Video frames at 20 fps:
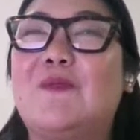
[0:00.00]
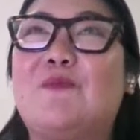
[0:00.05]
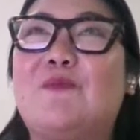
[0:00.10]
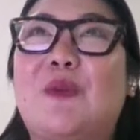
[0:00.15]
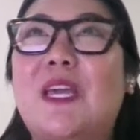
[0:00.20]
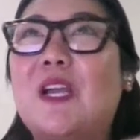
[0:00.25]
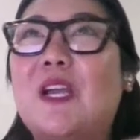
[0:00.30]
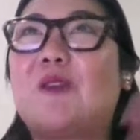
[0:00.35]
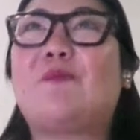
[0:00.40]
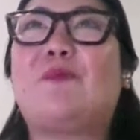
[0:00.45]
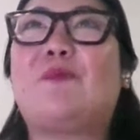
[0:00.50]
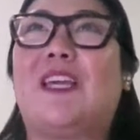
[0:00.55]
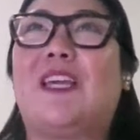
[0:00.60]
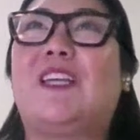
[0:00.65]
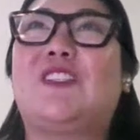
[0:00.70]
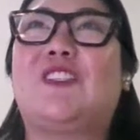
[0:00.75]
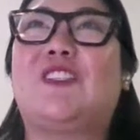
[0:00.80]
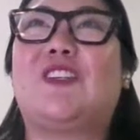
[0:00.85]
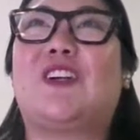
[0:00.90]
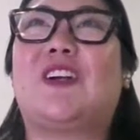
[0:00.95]
the bigger
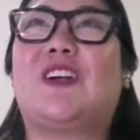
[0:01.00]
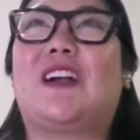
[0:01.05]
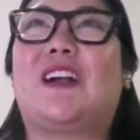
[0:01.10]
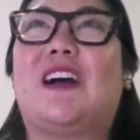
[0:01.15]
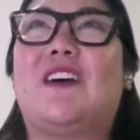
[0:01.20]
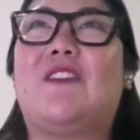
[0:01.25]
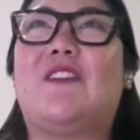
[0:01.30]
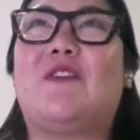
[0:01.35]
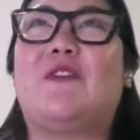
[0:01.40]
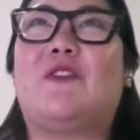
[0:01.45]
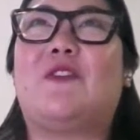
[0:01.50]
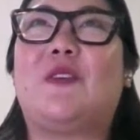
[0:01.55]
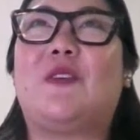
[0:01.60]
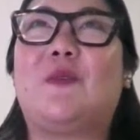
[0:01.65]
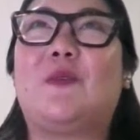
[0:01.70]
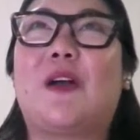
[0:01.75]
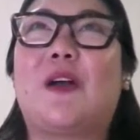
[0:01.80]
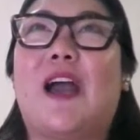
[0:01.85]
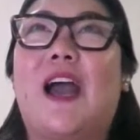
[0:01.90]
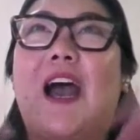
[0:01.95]
picture of
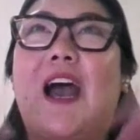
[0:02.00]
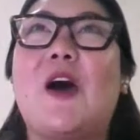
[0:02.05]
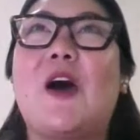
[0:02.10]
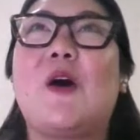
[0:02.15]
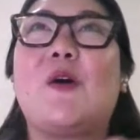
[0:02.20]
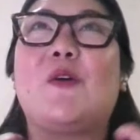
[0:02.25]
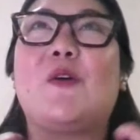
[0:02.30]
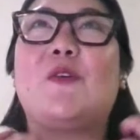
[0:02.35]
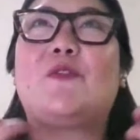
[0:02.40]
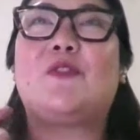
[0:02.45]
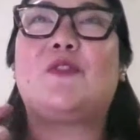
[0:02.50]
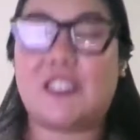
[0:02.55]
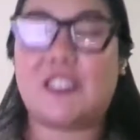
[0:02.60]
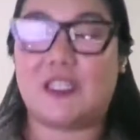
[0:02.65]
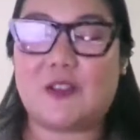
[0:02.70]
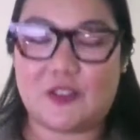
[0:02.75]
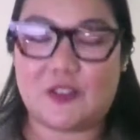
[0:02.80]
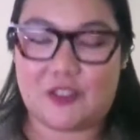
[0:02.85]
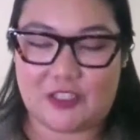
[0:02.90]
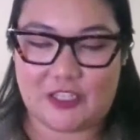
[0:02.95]
how
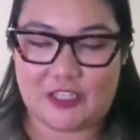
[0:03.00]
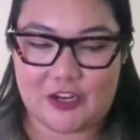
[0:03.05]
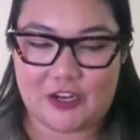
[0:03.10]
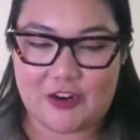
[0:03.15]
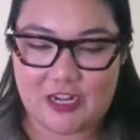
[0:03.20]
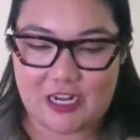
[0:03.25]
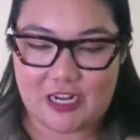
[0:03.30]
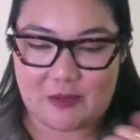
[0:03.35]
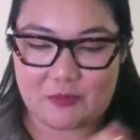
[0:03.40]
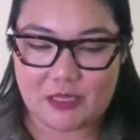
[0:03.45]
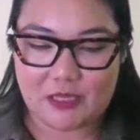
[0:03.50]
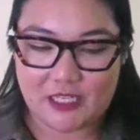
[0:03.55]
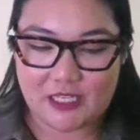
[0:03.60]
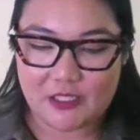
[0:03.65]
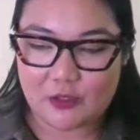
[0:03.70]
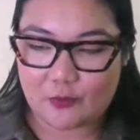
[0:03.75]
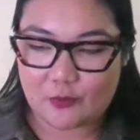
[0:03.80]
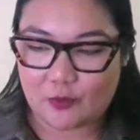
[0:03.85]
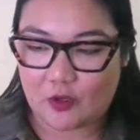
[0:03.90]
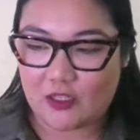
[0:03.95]
physical security
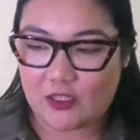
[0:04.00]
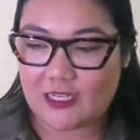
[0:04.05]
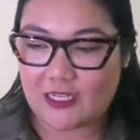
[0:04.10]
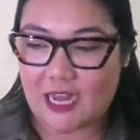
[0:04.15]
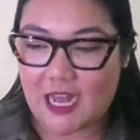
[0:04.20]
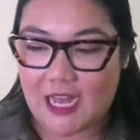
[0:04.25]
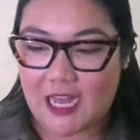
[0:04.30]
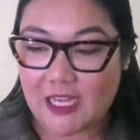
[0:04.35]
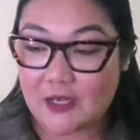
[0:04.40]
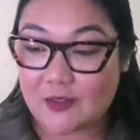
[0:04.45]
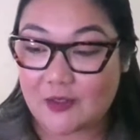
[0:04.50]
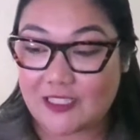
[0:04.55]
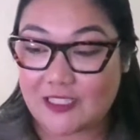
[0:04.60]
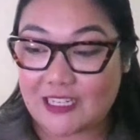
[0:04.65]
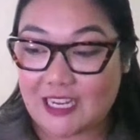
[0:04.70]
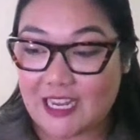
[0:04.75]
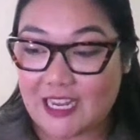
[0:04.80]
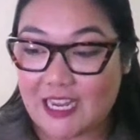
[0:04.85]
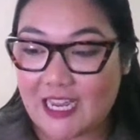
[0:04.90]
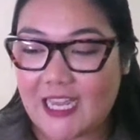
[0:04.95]
plays a role in I O
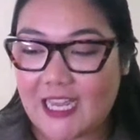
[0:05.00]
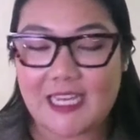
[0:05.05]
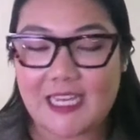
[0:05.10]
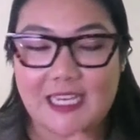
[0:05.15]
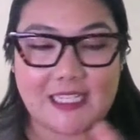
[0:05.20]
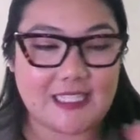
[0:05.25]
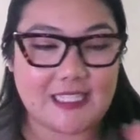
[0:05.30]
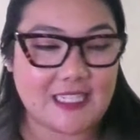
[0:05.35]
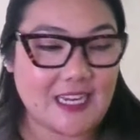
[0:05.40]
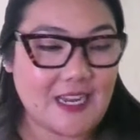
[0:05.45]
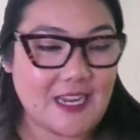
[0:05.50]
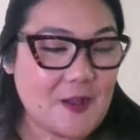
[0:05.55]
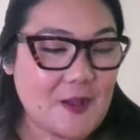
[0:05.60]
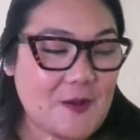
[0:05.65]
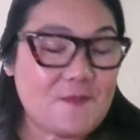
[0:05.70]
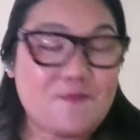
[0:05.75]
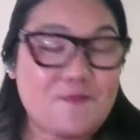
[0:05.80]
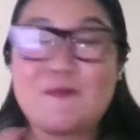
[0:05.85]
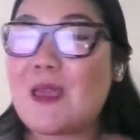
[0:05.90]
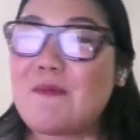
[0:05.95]
T is
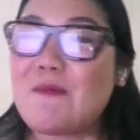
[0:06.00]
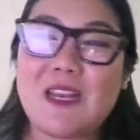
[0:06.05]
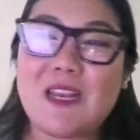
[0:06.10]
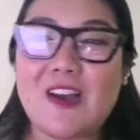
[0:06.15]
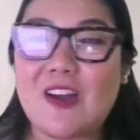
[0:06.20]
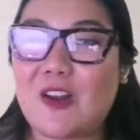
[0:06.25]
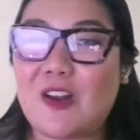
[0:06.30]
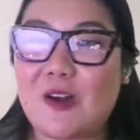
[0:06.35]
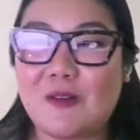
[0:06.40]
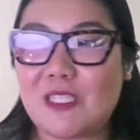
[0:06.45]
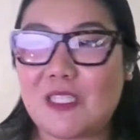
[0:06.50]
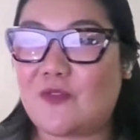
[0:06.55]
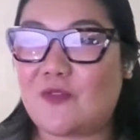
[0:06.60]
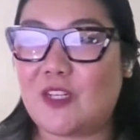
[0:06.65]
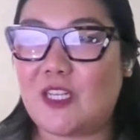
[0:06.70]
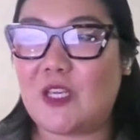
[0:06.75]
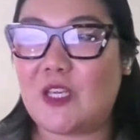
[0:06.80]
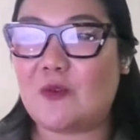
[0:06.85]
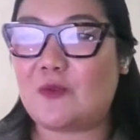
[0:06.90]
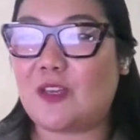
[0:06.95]
maybe not always
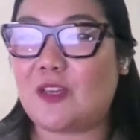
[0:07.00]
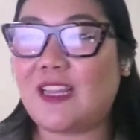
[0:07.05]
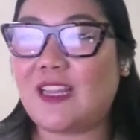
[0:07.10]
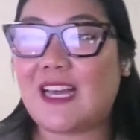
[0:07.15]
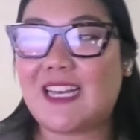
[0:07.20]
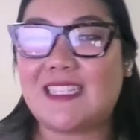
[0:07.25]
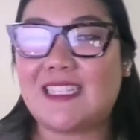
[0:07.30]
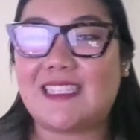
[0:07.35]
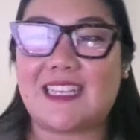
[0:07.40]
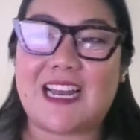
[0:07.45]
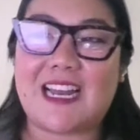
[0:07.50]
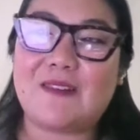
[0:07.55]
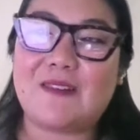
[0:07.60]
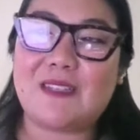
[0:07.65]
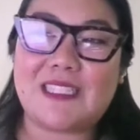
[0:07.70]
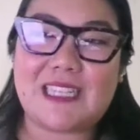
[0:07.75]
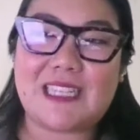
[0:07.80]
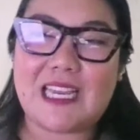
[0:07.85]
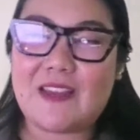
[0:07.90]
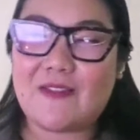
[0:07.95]
fully realized, and
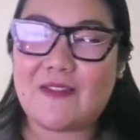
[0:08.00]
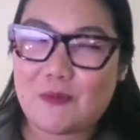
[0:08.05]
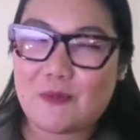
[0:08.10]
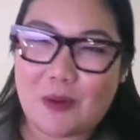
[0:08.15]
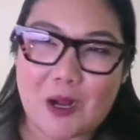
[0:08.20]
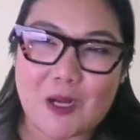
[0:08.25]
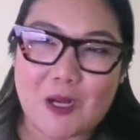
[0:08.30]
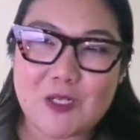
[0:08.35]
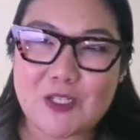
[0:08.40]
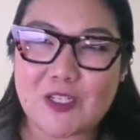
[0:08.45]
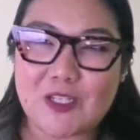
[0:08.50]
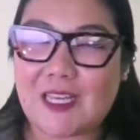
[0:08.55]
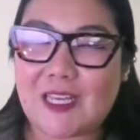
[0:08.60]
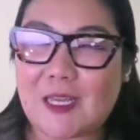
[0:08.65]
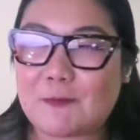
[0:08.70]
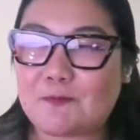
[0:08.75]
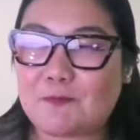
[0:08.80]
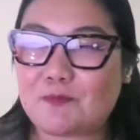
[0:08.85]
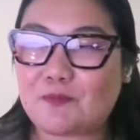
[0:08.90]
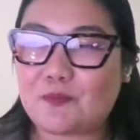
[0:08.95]
I would say even
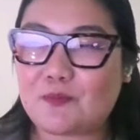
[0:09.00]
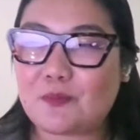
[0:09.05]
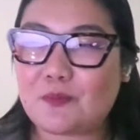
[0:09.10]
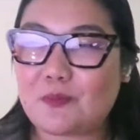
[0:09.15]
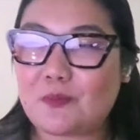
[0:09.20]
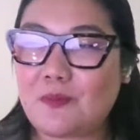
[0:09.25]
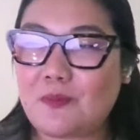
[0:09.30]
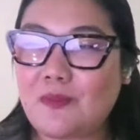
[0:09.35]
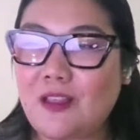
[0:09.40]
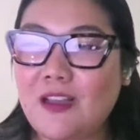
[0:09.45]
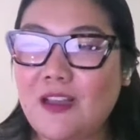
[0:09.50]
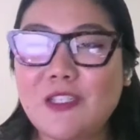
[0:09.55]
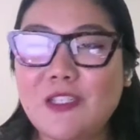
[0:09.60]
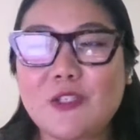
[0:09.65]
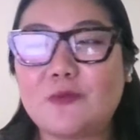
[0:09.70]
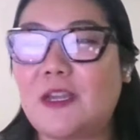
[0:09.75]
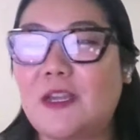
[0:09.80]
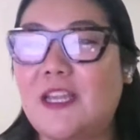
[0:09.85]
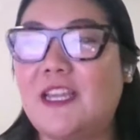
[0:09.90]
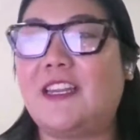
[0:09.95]
partially
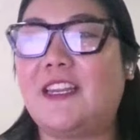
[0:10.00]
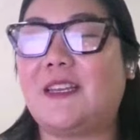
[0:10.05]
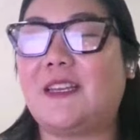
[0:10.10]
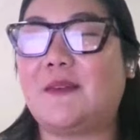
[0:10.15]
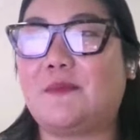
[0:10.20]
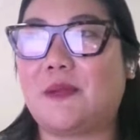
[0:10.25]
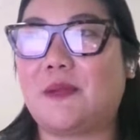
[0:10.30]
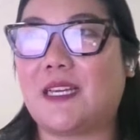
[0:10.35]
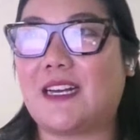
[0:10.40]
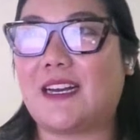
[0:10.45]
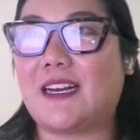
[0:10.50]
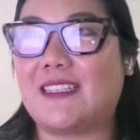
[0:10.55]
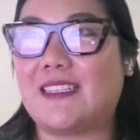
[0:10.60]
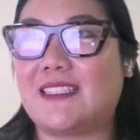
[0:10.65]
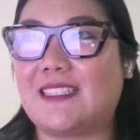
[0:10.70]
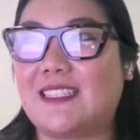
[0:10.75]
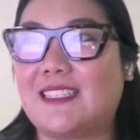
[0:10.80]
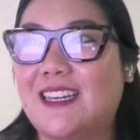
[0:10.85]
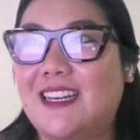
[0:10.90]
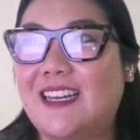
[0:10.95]
underrated,
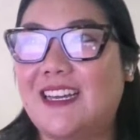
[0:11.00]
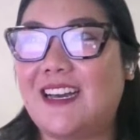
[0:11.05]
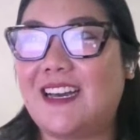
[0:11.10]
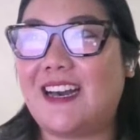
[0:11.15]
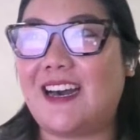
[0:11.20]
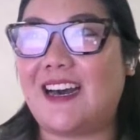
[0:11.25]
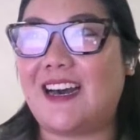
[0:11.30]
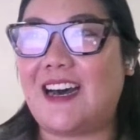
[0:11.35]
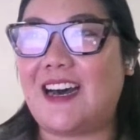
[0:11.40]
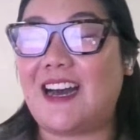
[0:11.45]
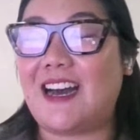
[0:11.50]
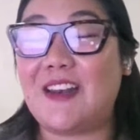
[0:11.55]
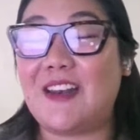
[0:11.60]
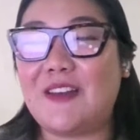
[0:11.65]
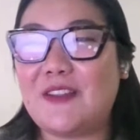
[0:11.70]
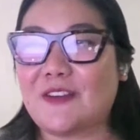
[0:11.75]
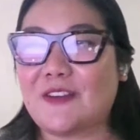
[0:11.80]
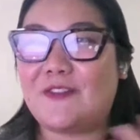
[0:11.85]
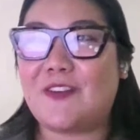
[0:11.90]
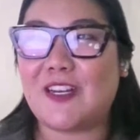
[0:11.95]
because uh,
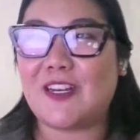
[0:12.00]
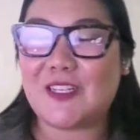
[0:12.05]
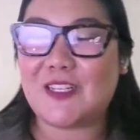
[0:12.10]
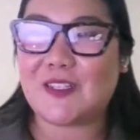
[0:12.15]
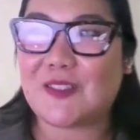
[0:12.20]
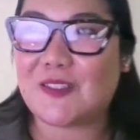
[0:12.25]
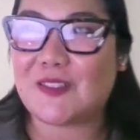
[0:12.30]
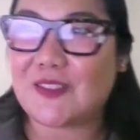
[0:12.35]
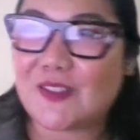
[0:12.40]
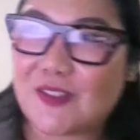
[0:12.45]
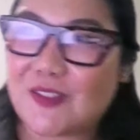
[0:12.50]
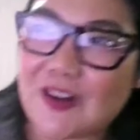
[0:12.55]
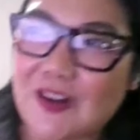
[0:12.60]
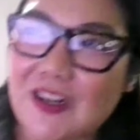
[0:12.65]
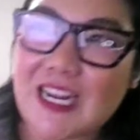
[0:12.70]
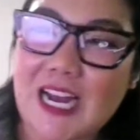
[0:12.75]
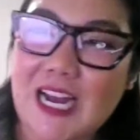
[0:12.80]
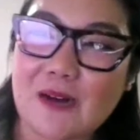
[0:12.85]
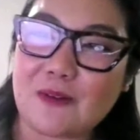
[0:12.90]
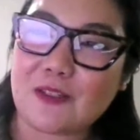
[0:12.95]
another funny
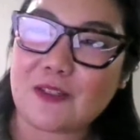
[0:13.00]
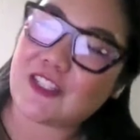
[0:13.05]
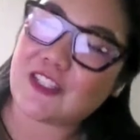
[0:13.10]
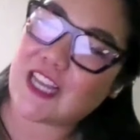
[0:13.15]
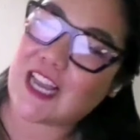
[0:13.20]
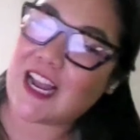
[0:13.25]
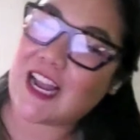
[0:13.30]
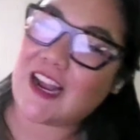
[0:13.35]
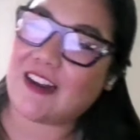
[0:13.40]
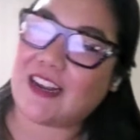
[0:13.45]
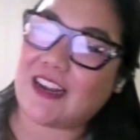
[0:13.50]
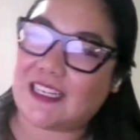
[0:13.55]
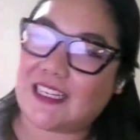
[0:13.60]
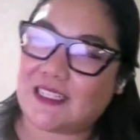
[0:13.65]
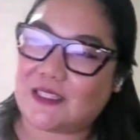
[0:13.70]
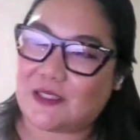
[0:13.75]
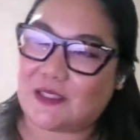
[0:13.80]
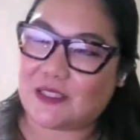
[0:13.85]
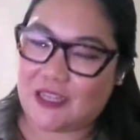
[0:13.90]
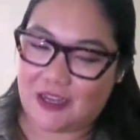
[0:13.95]
story I will share
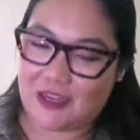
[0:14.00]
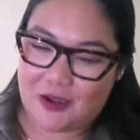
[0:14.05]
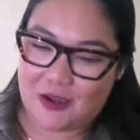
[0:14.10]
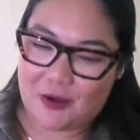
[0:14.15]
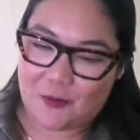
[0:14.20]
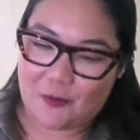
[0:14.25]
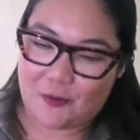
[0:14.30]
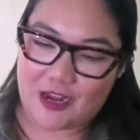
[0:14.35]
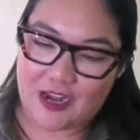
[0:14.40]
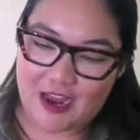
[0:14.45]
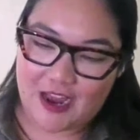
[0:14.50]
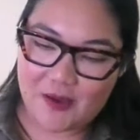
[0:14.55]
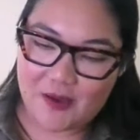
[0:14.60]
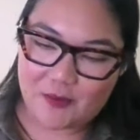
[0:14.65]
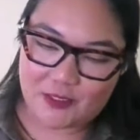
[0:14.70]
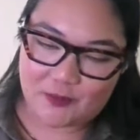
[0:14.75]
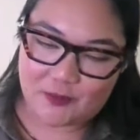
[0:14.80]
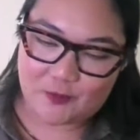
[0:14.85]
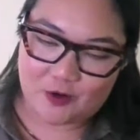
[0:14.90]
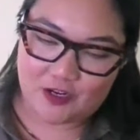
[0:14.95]
is when
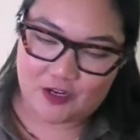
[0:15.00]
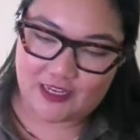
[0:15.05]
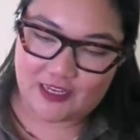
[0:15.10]
I was